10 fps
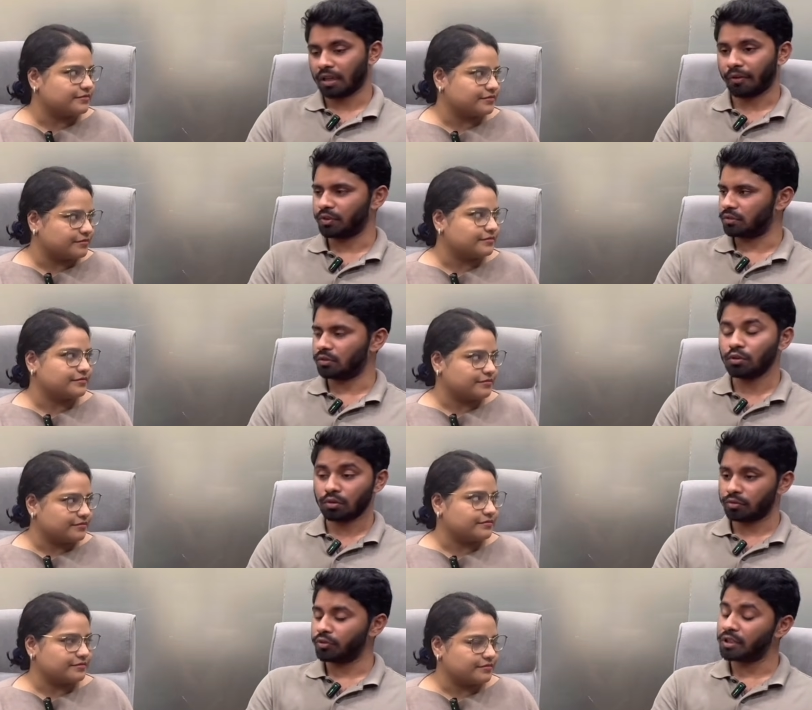Speaker 1: having no,
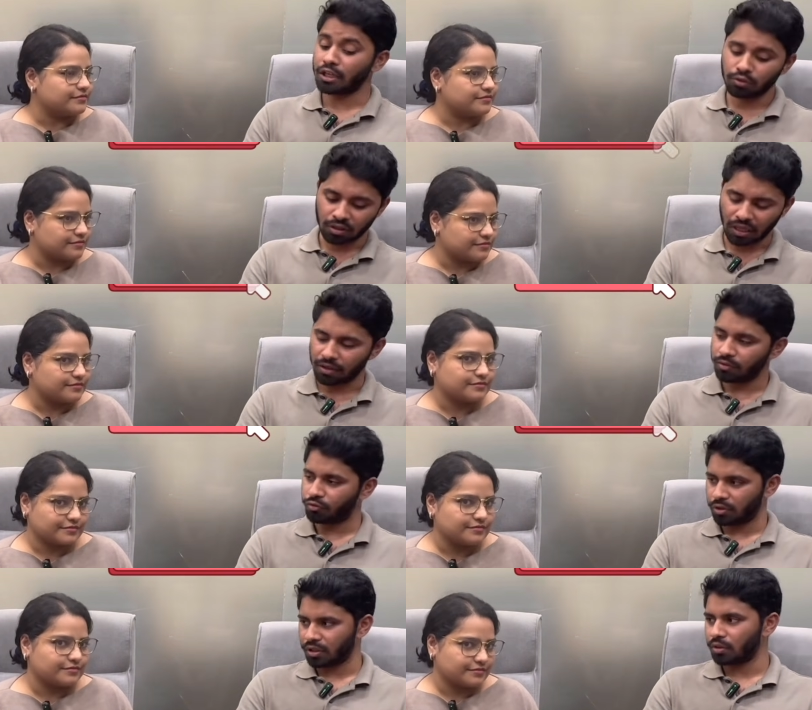we are not.
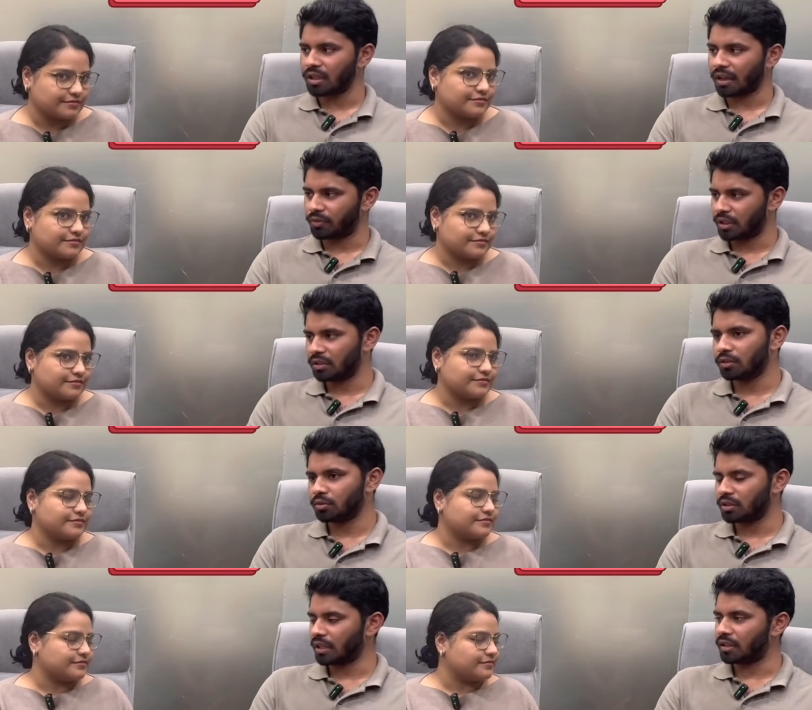If we are not having any
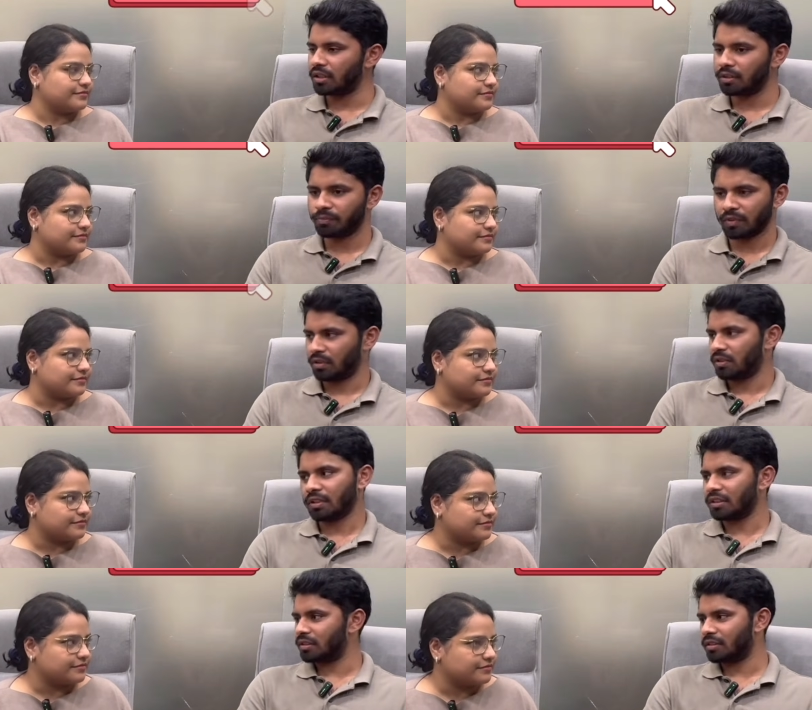duty that day,
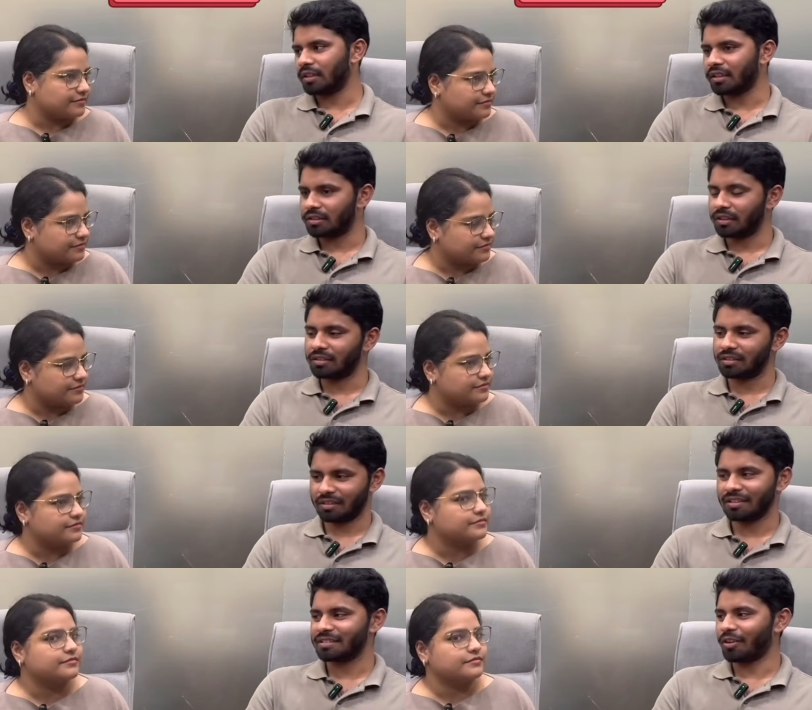that's that's then
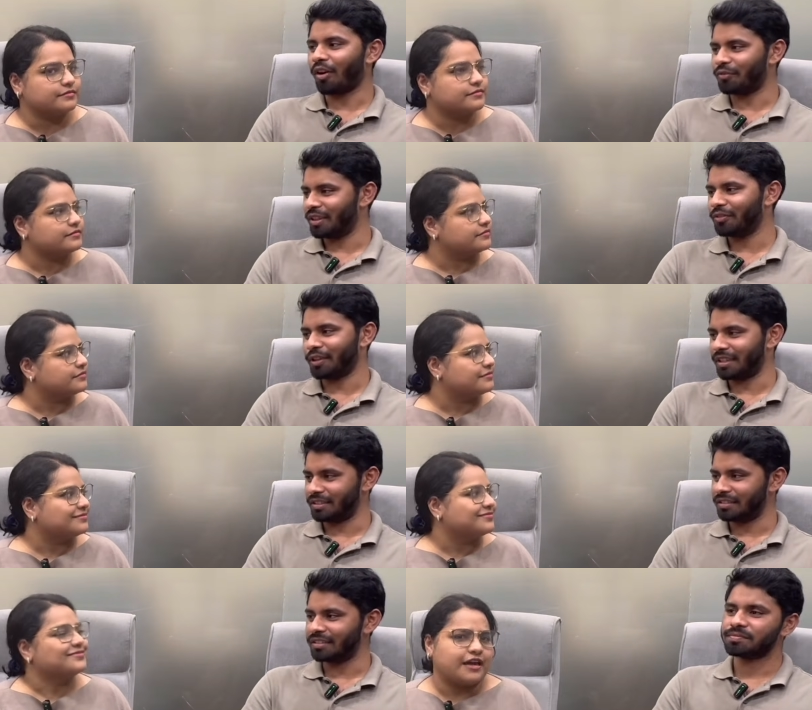it's an off day for
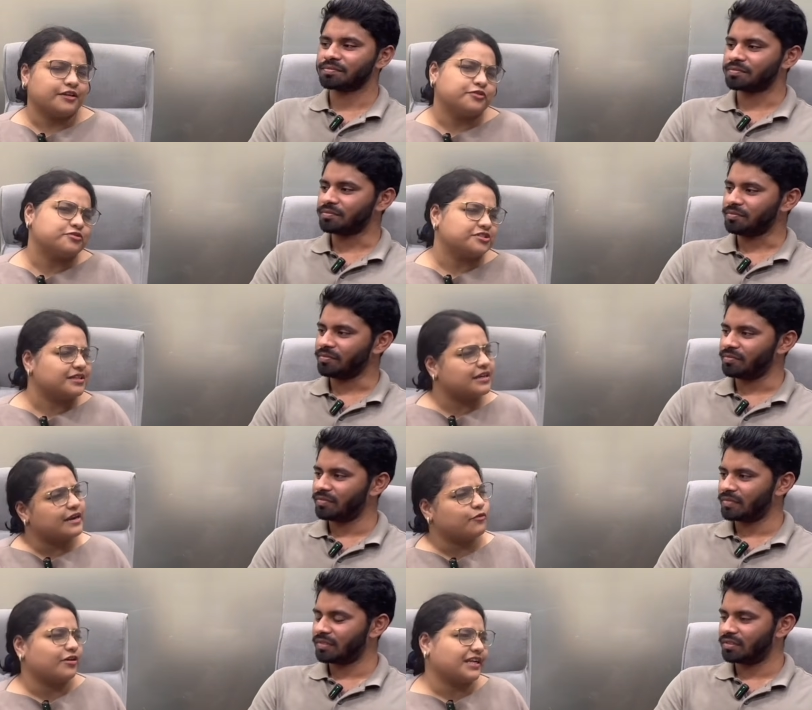us.
Speaker 2: Uh, usually,
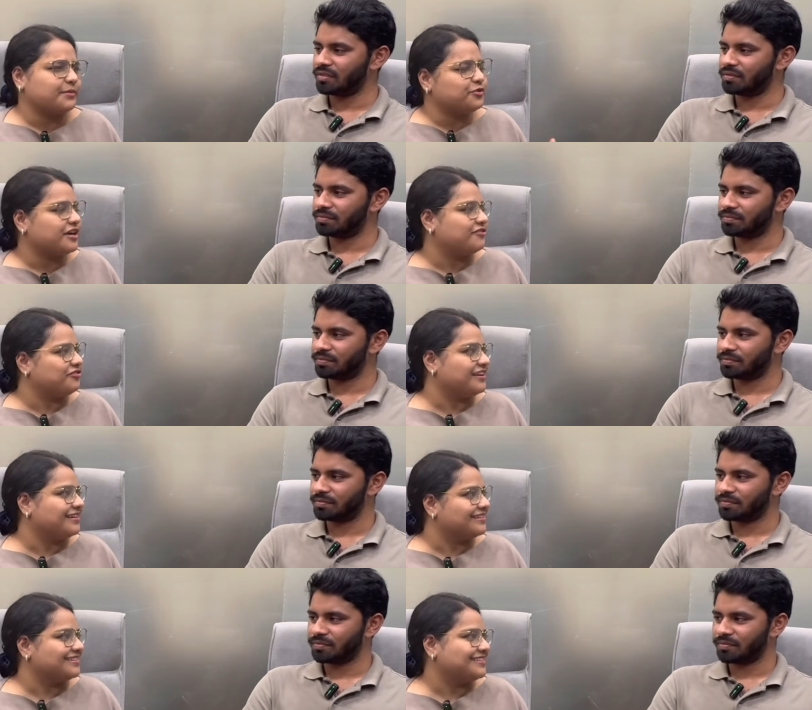at what time you get
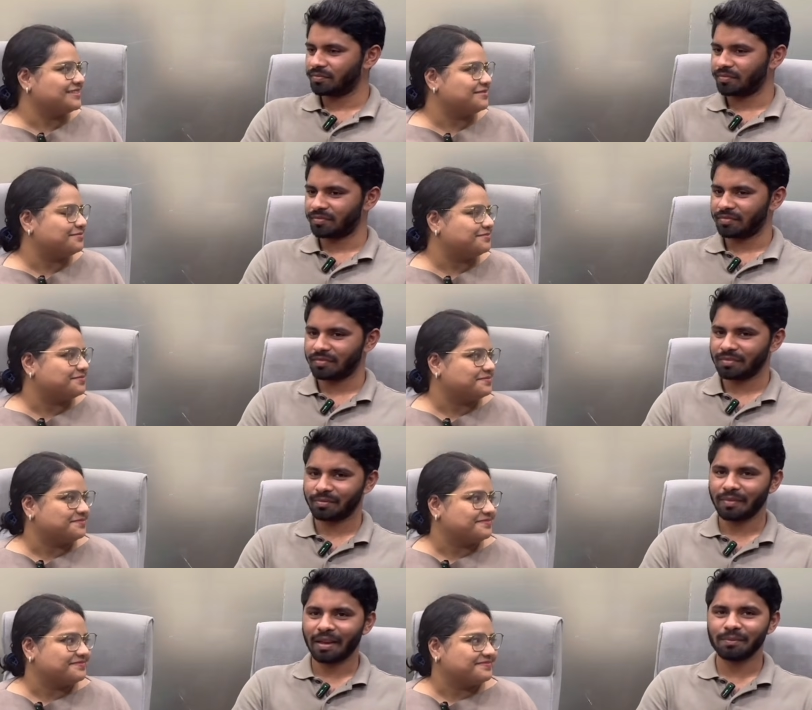free?
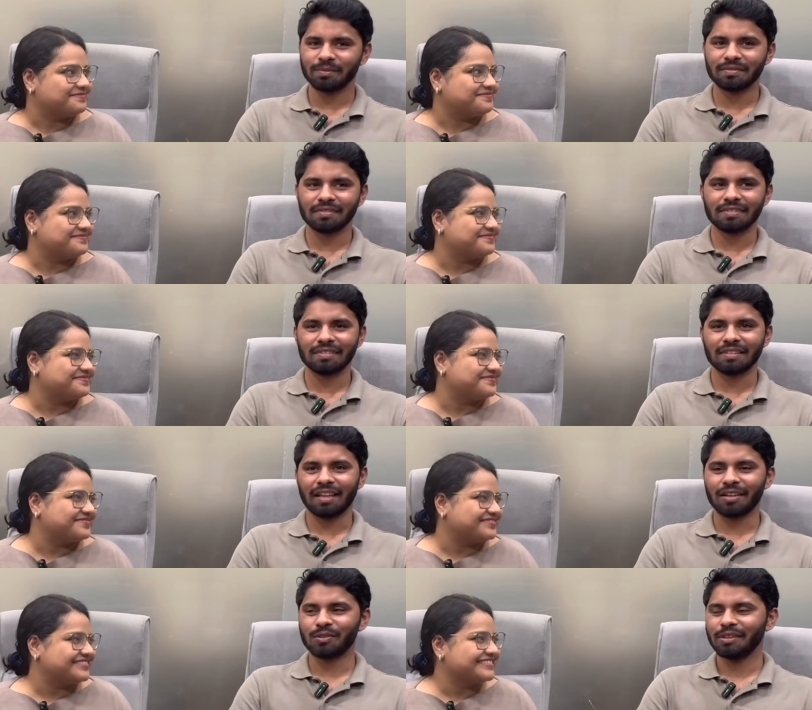
Speaker 1: Ma'am,
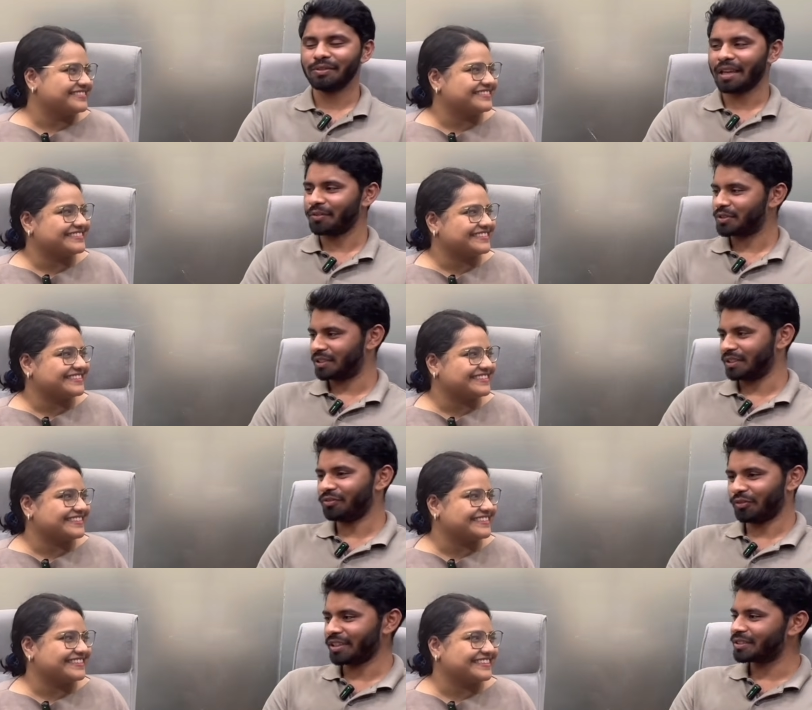actually we have
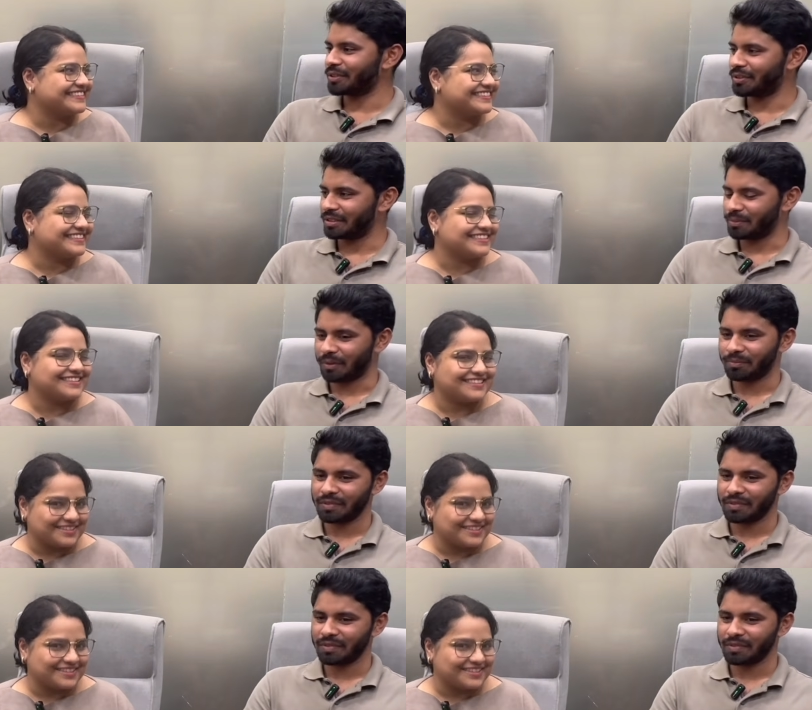shift-wise duties, ma'am.